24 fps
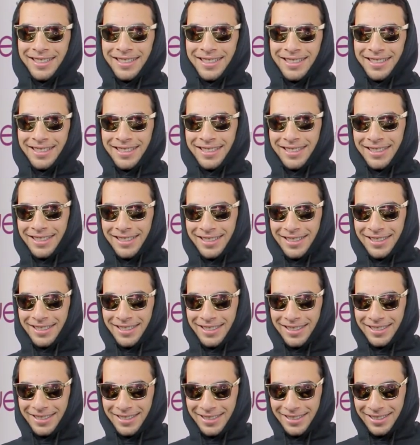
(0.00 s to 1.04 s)

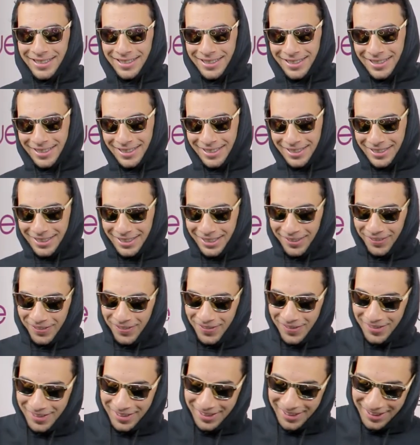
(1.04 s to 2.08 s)

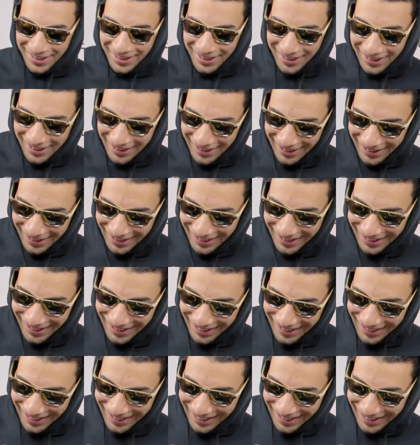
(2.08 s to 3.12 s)

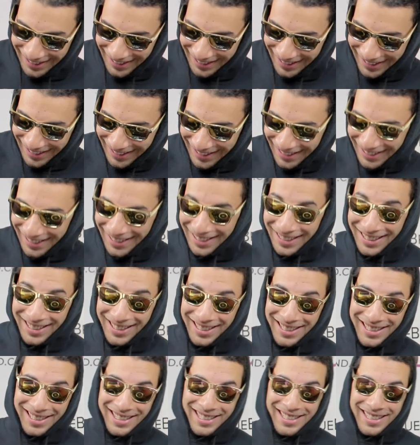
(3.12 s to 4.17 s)

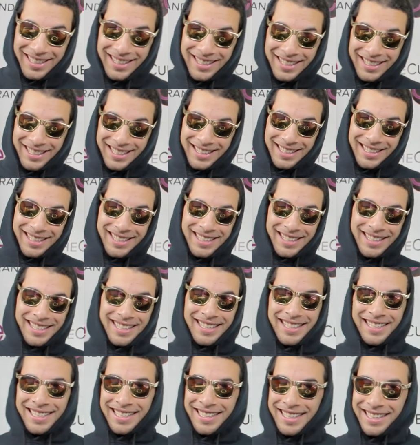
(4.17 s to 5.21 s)

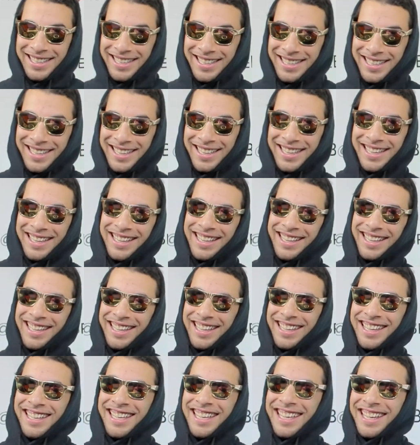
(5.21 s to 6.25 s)

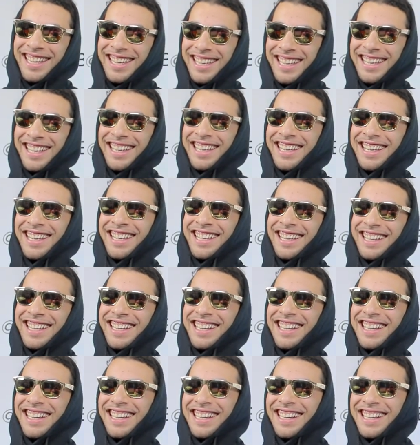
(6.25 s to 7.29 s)

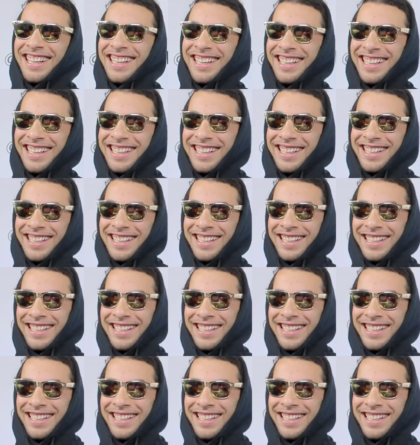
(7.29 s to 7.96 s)
[no speech]